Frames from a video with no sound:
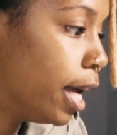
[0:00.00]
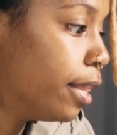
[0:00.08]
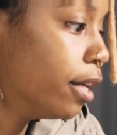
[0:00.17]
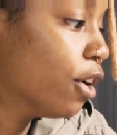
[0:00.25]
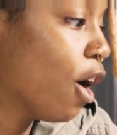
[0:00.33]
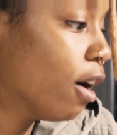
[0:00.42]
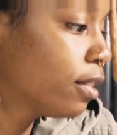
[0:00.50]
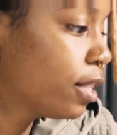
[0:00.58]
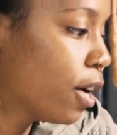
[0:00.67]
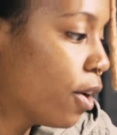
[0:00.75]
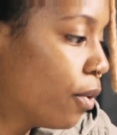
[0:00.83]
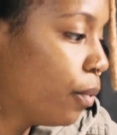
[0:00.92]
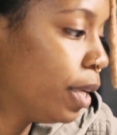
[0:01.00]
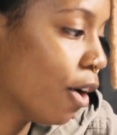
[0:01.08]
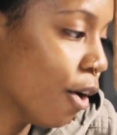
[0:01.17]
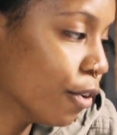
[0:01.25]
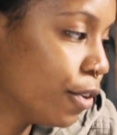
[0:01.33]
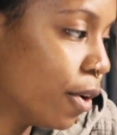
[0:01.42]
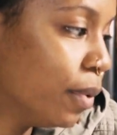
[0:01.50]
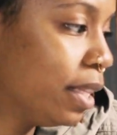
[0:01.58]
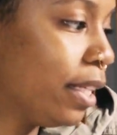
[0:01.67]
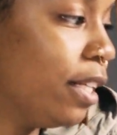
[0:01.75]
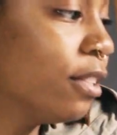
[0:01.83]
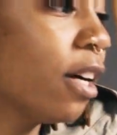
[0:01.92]
And then also, we all know what
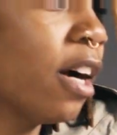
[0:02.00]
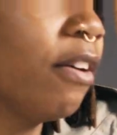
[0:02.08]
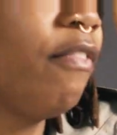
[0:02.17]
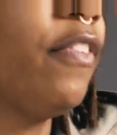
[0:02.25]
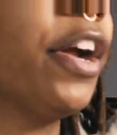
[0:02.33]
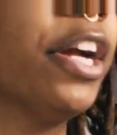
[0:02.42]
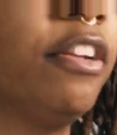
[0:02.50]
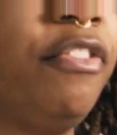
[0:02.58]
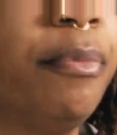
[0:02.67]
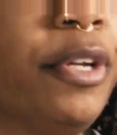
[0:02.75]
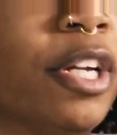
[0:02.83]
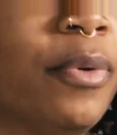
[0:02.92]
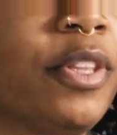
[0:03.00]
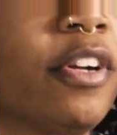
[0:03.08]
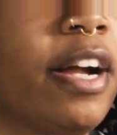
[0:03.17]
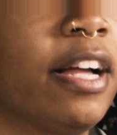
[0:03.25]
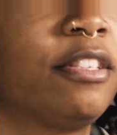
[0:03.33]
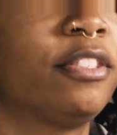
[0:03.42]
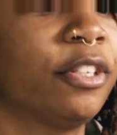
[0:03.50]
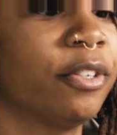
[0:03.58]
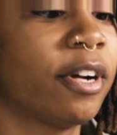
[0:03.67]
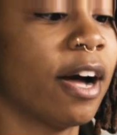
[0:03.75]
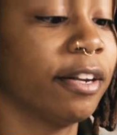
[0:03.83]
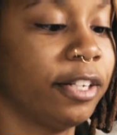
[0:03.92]
these are. Very familiar with our external
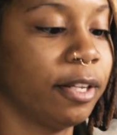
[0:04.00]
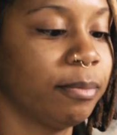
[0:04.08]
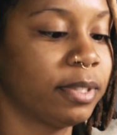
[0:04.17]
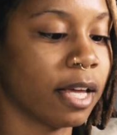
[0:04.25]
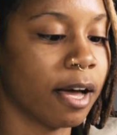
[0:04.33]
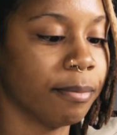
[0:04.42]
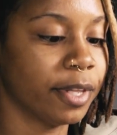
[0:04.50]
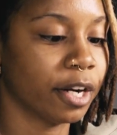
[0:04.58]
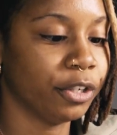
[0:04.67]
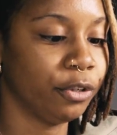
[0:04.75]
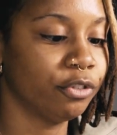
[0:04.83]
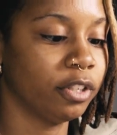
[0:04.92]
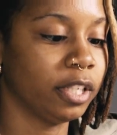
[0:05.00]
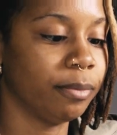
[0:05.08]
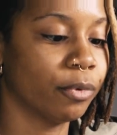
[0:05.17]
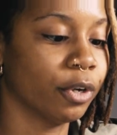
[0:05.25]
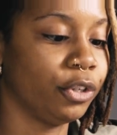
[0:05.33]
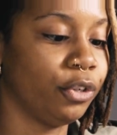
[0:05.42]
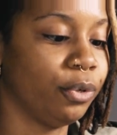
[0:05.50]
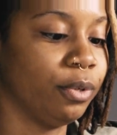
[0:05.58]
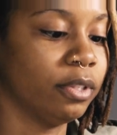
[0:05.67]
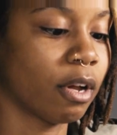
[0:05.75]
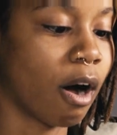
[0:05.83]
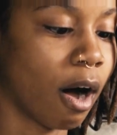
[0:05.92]
condoms that are usually more
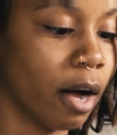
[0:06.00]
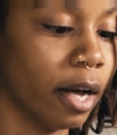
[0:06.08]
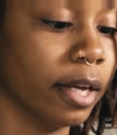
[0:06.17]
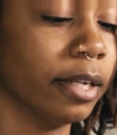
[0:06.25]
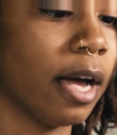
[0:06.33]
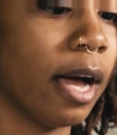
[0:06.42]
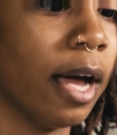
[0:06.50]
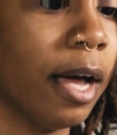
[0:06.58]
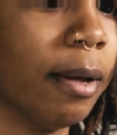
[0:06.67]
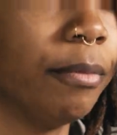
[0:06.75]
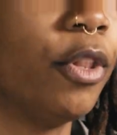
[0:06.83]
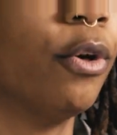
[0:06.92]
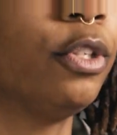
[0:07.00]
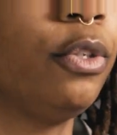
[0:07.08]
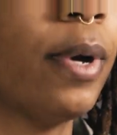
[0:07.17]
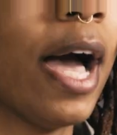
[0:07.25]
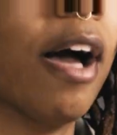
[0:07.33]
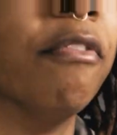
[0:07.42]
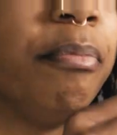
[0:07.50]
used on those who have